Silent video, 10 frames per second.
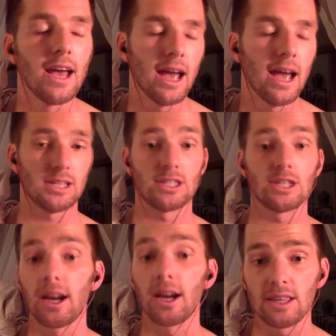It's just
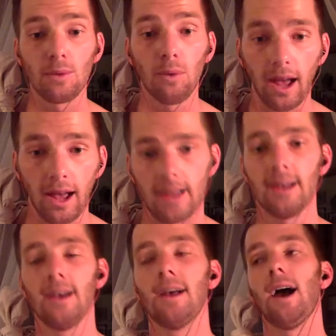done in the way
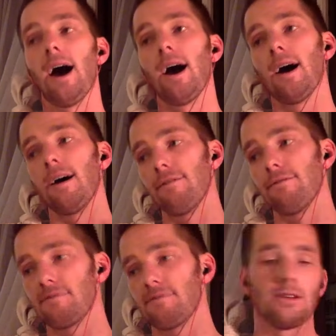
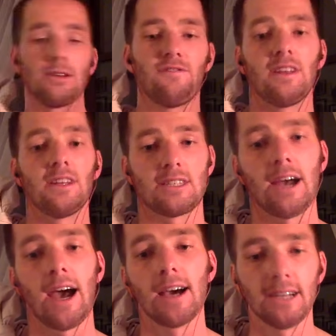of the Nerd Fitness
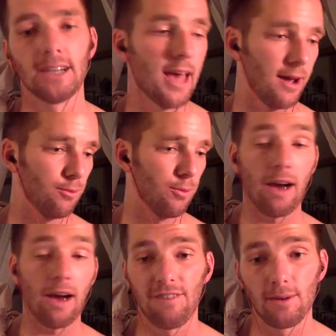style, in that we
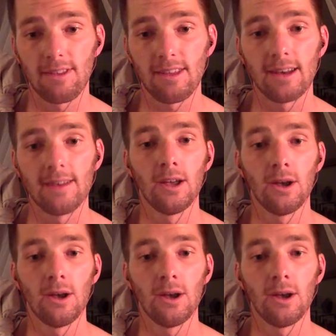have fun with it.